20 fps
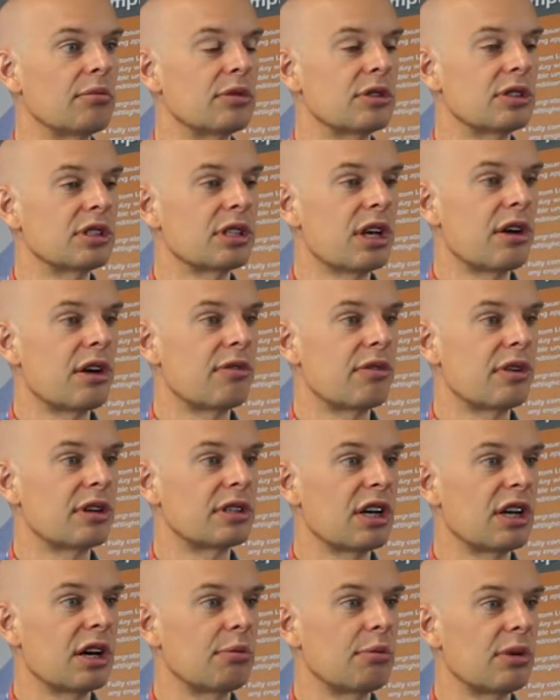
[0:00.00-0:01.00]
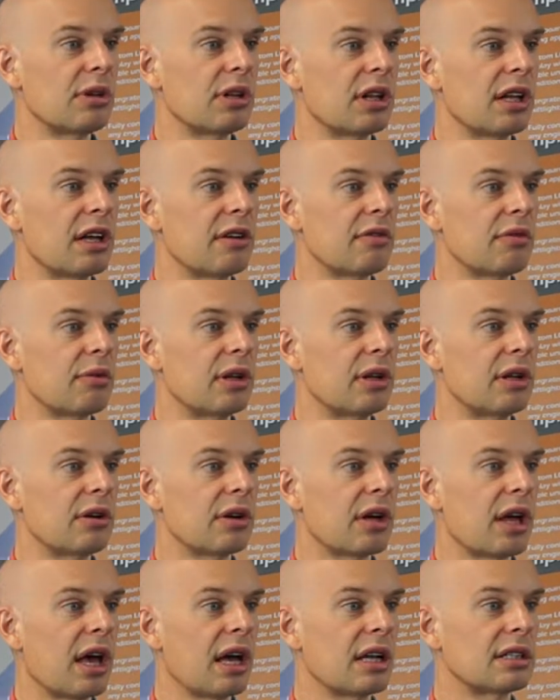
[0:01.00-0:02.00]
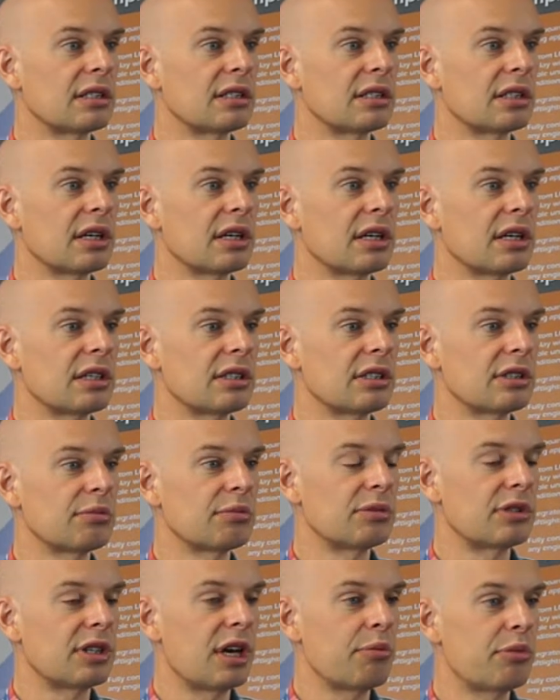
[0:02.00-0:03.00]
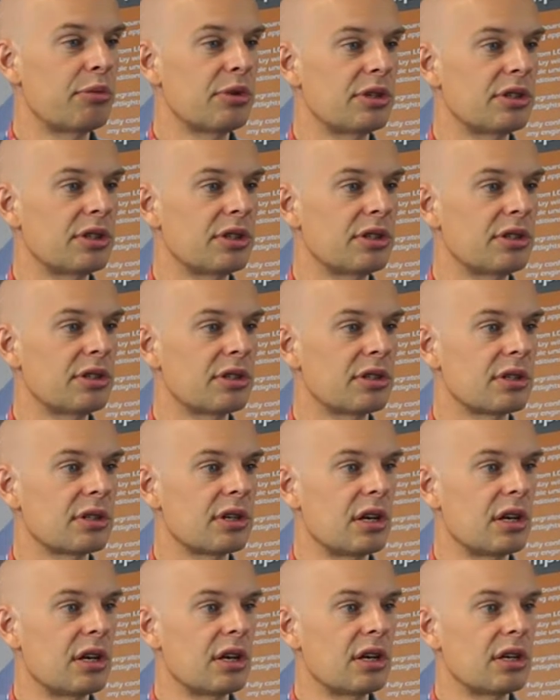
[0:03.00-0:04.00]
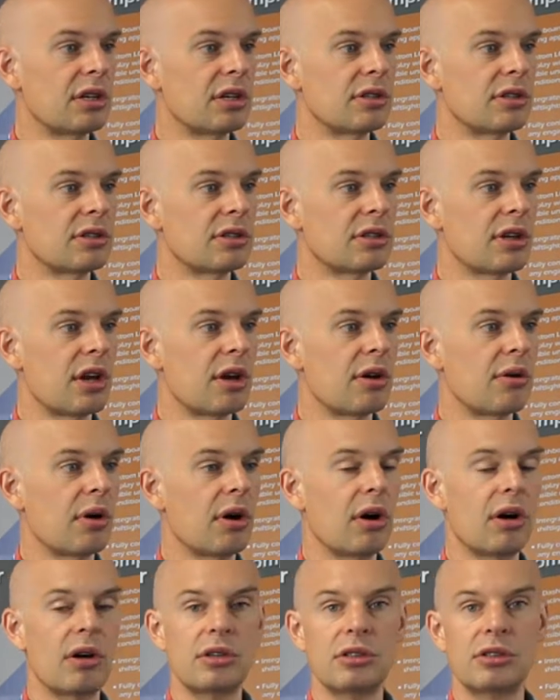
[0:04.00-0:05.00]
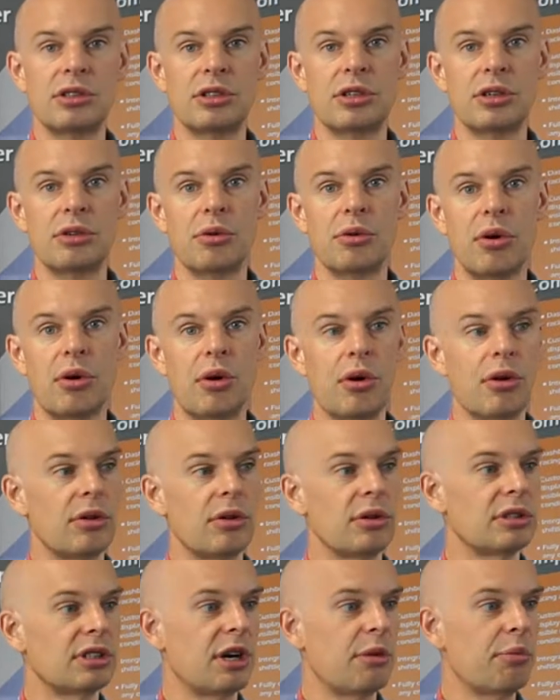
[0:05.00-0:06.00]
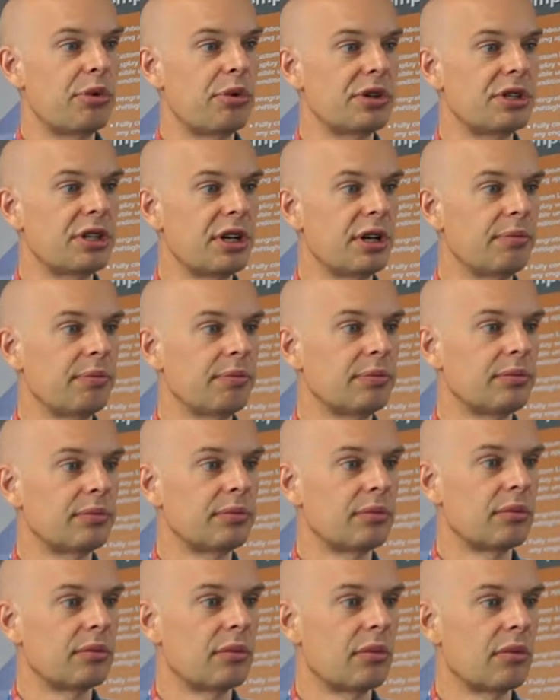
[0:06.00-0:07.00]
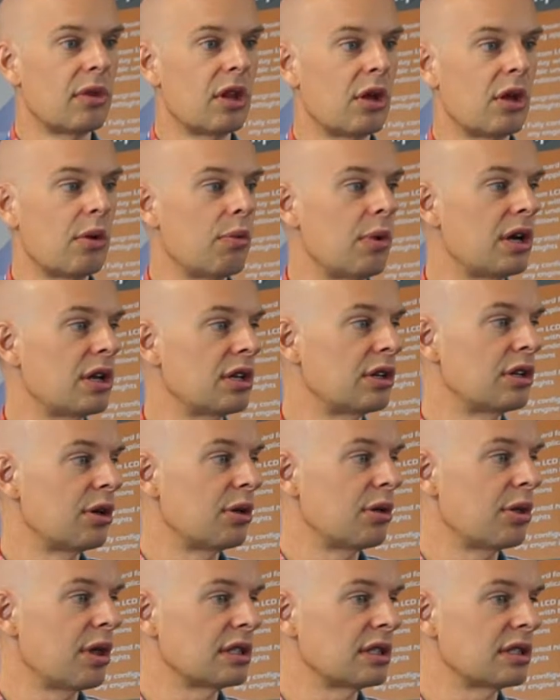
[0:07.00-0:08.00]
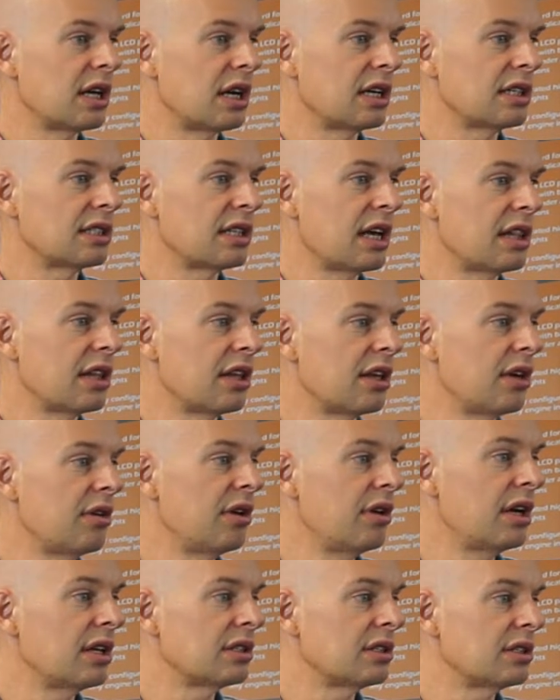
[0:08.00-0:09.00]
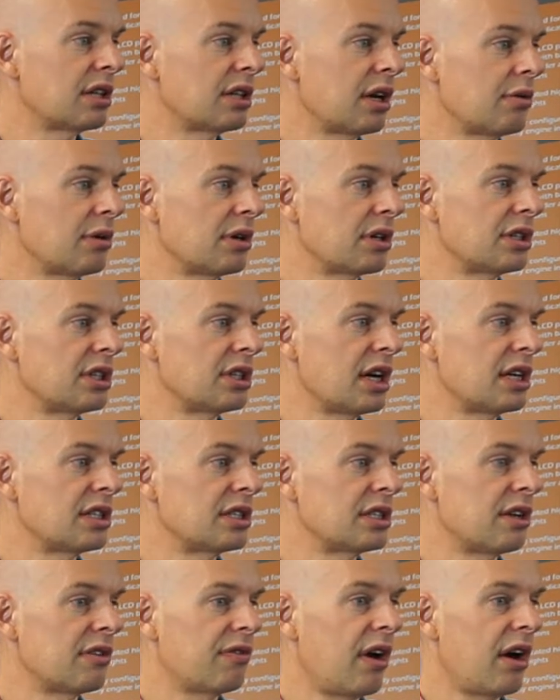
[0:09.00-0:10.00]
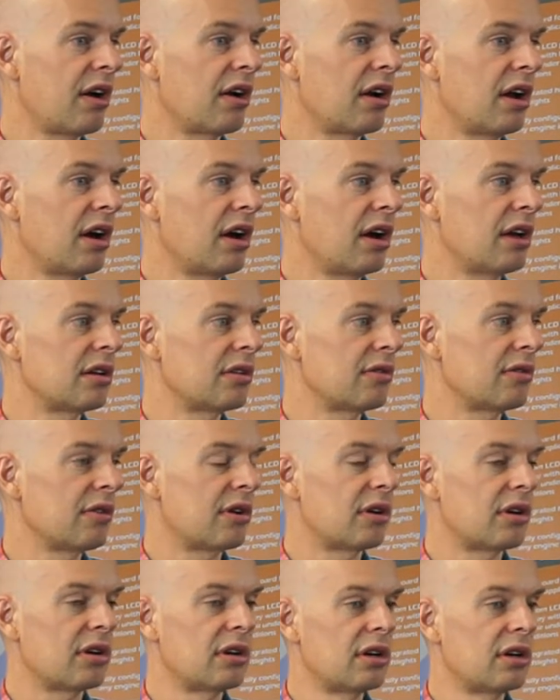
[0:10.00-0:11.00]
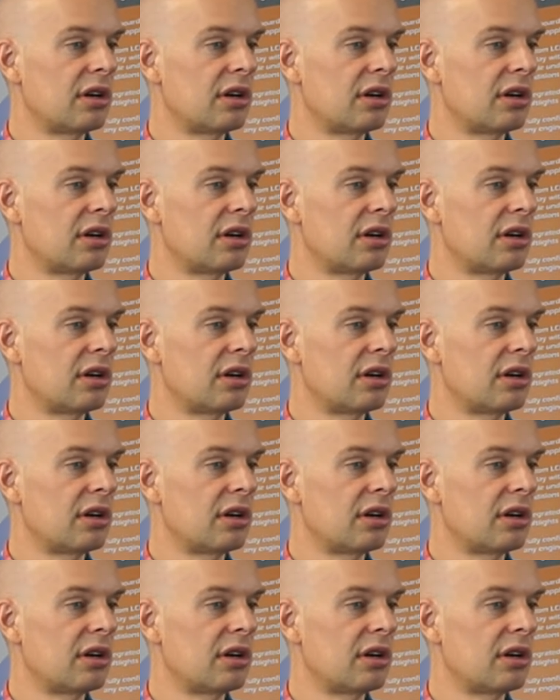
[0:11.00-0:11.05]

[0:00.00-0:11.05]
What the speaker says: So for example, if we look at some temperatures, so onto oil temperature, we can do things like set the units, so we can change it to Fahrenheit for our